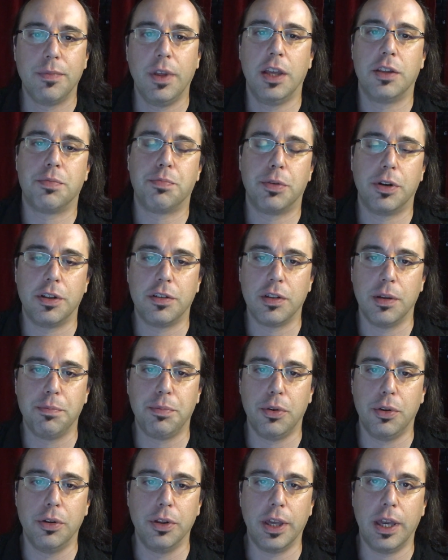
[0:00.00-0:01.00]
it's pretty
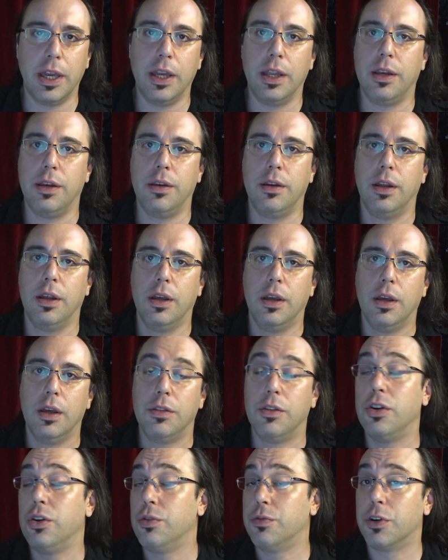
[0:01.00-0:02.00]
simple in
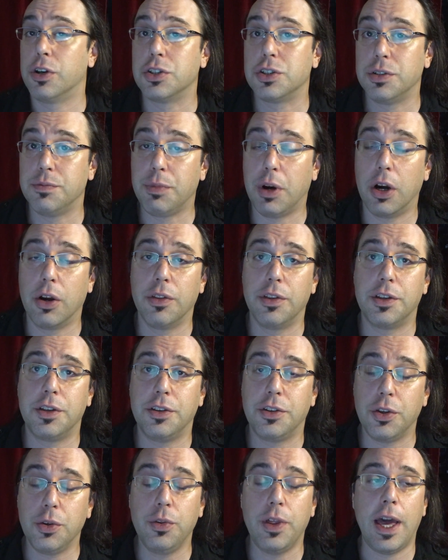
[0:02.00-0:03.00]
the new version of Marlin to
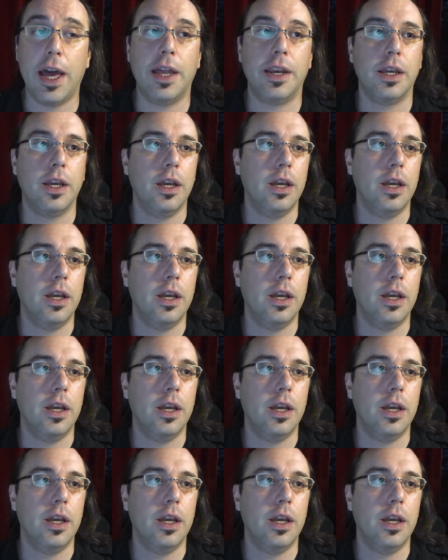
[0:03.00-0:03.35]
do that.